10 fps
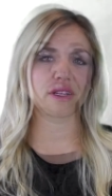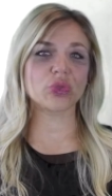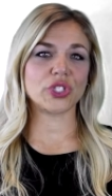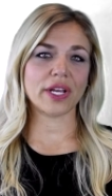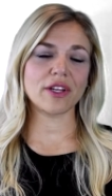
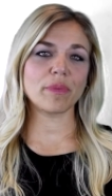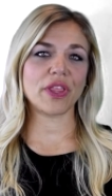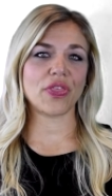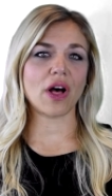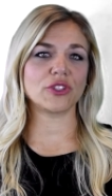So check your
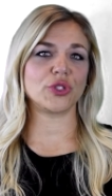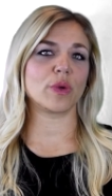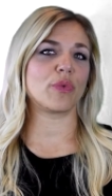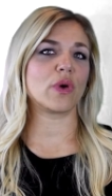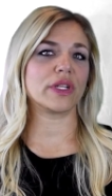pathology
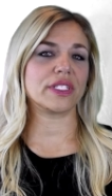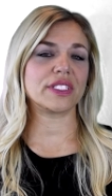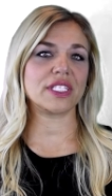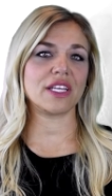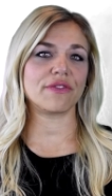report to
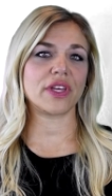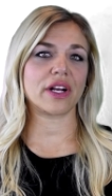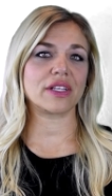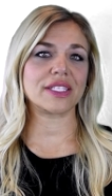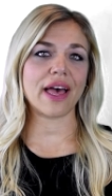see if
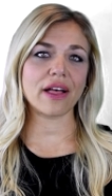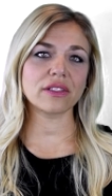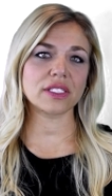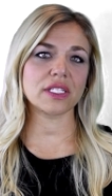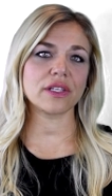there is
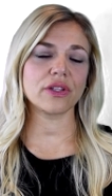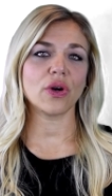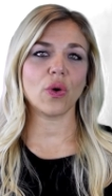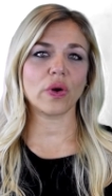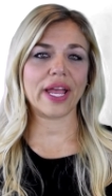
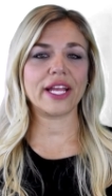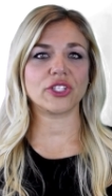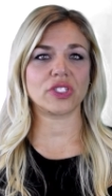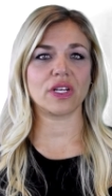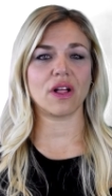LSIL or
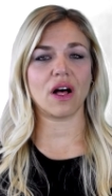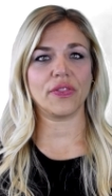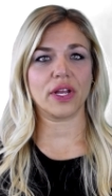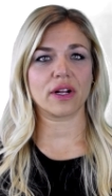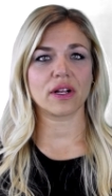HSIL
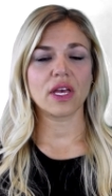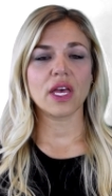on there.